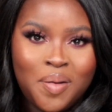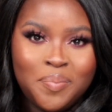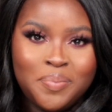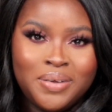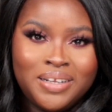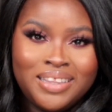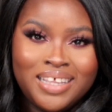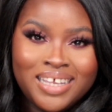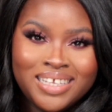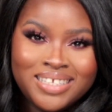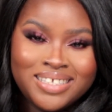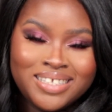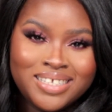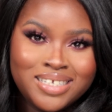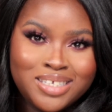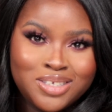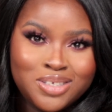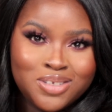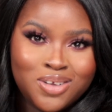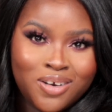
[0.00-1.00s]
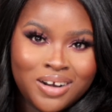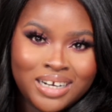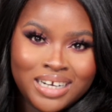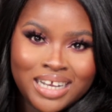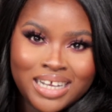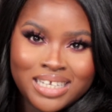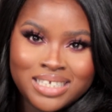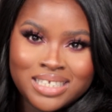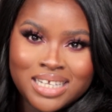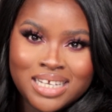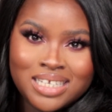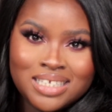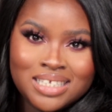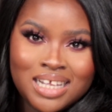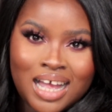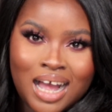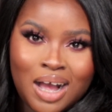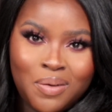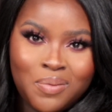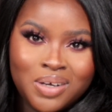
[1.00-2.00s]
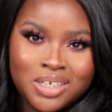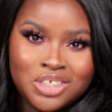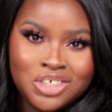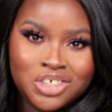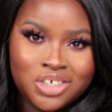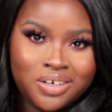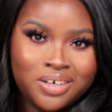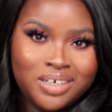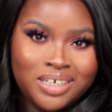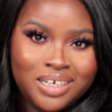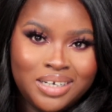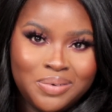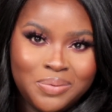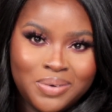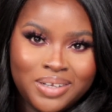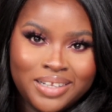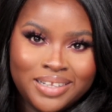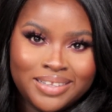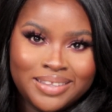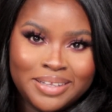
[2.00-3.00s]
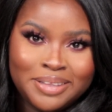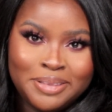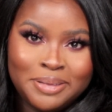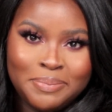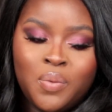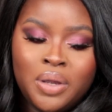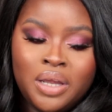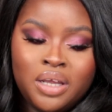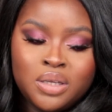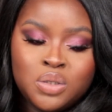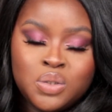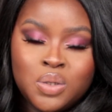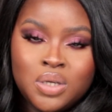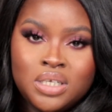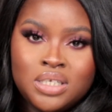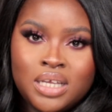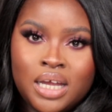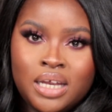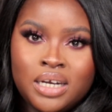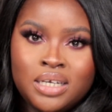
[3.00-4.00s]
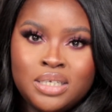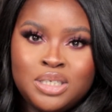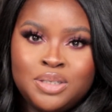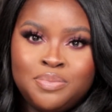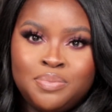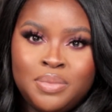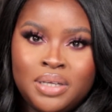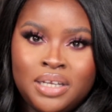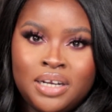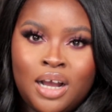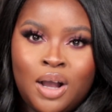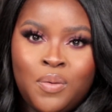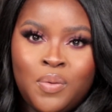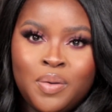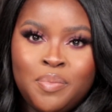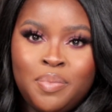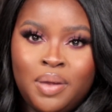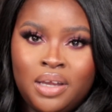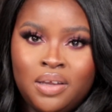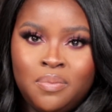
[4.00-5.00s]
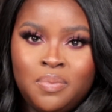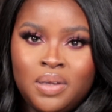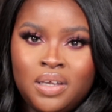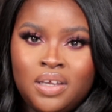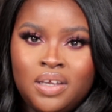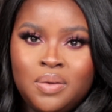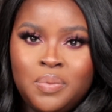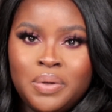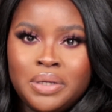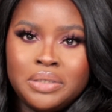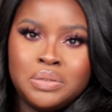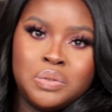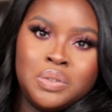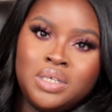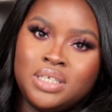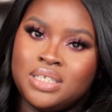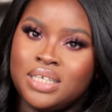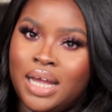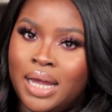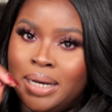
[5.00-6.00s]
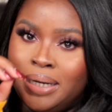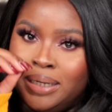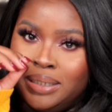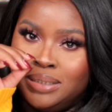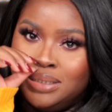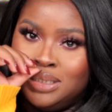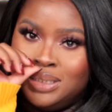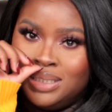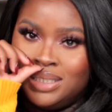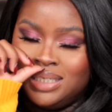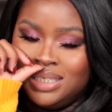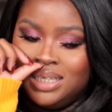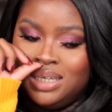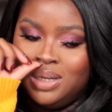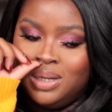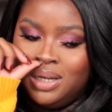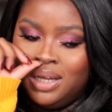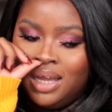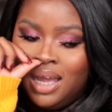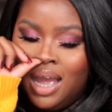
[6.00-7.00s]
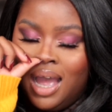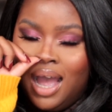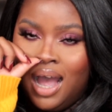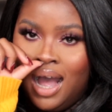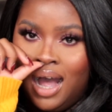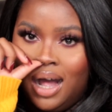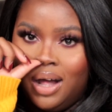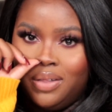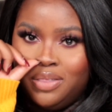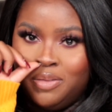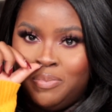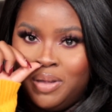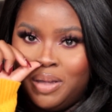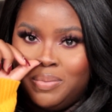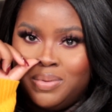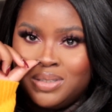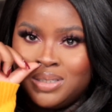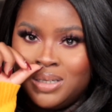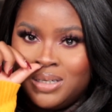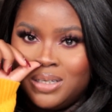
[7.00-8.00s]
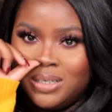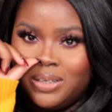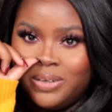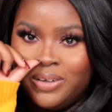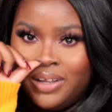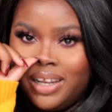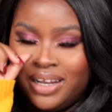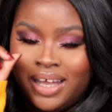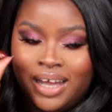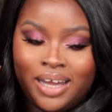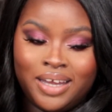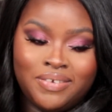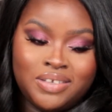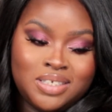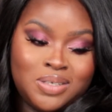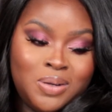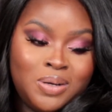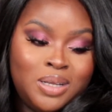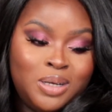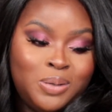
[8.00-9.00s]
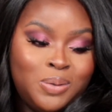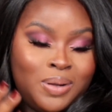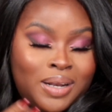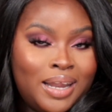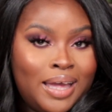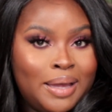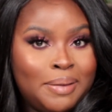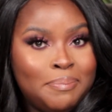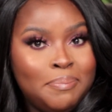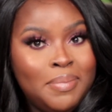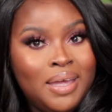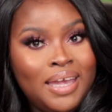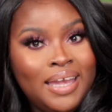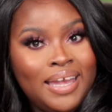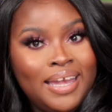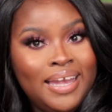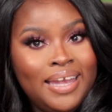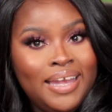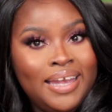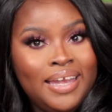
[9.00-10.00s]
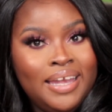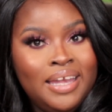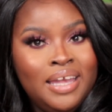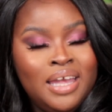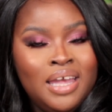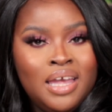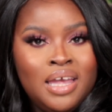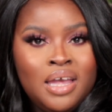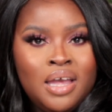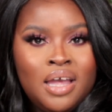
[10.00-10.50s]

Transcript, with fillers: But that's the story, guys. That's our journey with the we are so excited to meet our baby. We're so excited to see how the baby's gonna look like. It's gonna look like me.